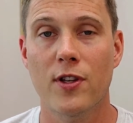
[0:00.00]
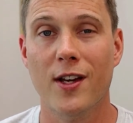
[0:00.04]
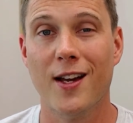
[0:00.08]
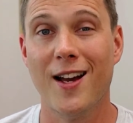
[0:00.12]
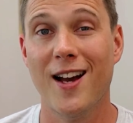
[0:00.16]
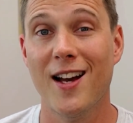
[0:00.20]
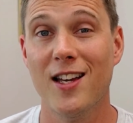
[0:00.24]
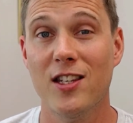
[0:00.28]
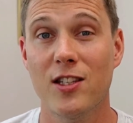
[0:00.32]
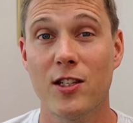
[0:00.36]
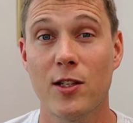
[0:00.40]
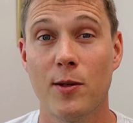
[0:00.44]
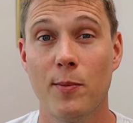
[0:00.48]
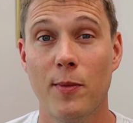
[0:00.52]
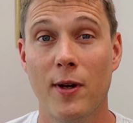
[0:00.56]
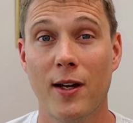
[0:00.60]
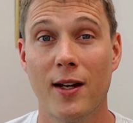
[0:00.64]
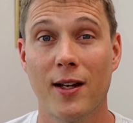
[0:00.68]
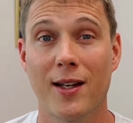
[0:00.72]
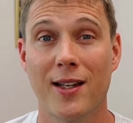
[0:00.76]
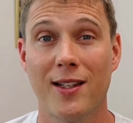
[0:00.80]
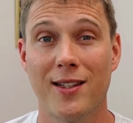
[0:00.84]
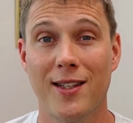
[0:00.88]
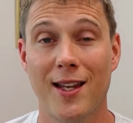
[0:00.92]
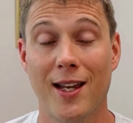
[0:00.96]
the
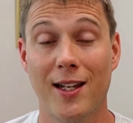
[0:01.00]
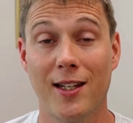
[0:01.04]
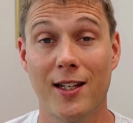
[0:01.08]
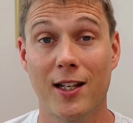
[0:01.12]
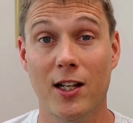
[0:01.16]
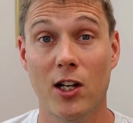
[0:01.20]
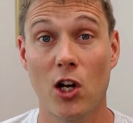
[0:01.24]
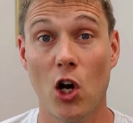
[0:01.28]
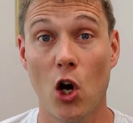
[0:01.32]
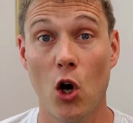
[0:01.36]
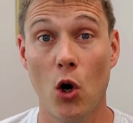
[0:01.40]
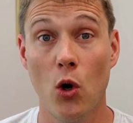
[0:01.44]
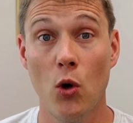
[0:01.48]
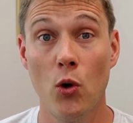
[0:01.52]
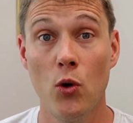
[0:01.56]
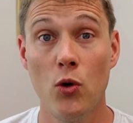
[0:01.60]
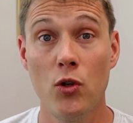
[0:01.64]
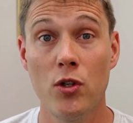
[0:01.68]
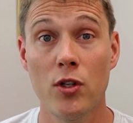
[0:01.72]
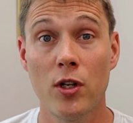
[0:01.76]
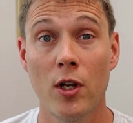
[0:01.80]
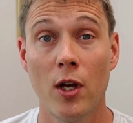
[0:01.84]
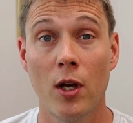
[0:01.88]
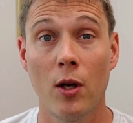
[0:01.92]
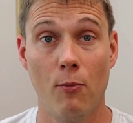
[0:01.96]
customer can take the
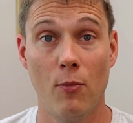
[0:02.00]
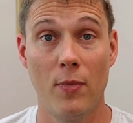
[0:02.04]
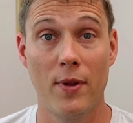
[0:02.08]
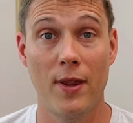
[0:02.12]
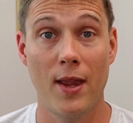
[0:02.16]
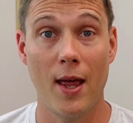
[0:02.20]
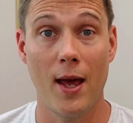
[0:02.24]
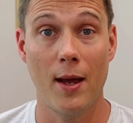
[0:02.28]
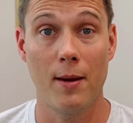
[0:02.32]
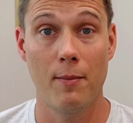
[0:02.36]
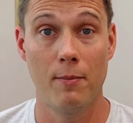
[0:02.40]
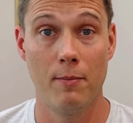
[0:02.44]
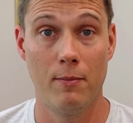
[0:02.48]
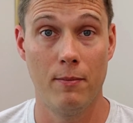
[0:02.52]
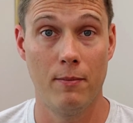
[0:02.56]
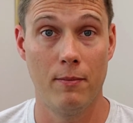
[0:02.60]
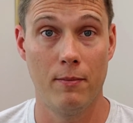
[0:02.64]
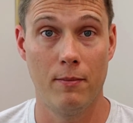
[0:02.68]
code when they